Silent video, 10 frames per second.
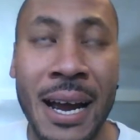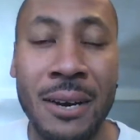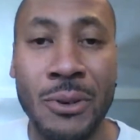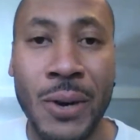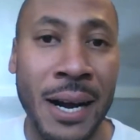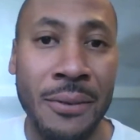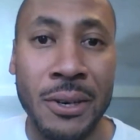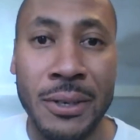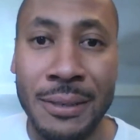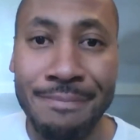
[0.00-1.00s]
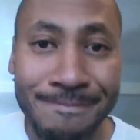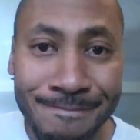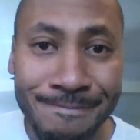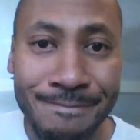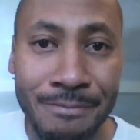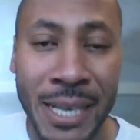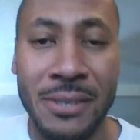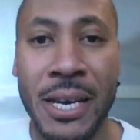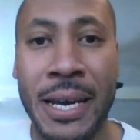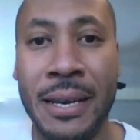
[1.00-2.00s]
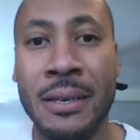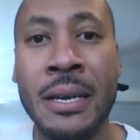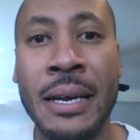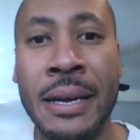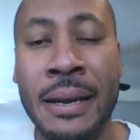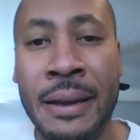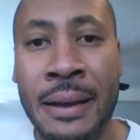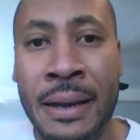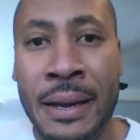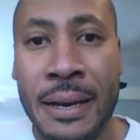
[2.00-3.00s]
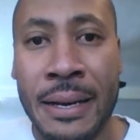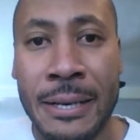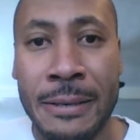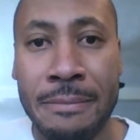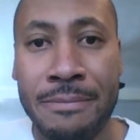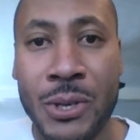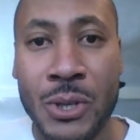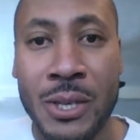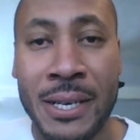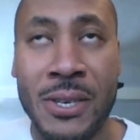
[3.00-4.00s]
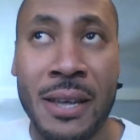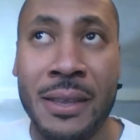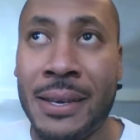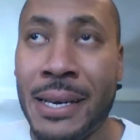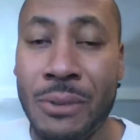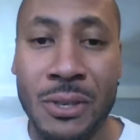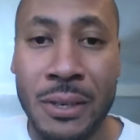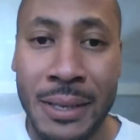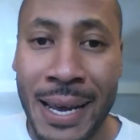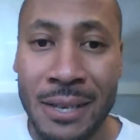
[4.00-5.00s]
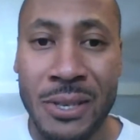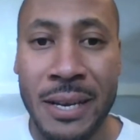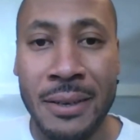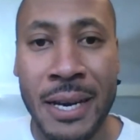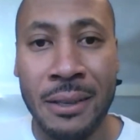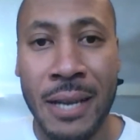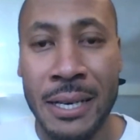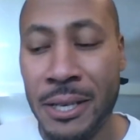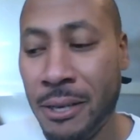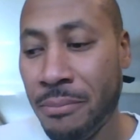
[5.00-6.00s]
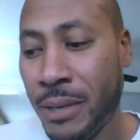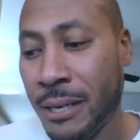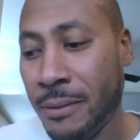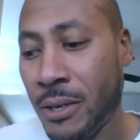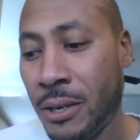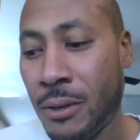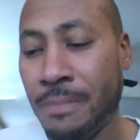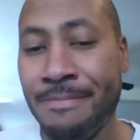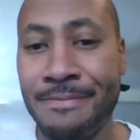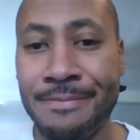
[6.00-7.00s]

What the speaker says: I don't know how they're going to maintain Thursday nights. I think ABC has that night locked in, but you know,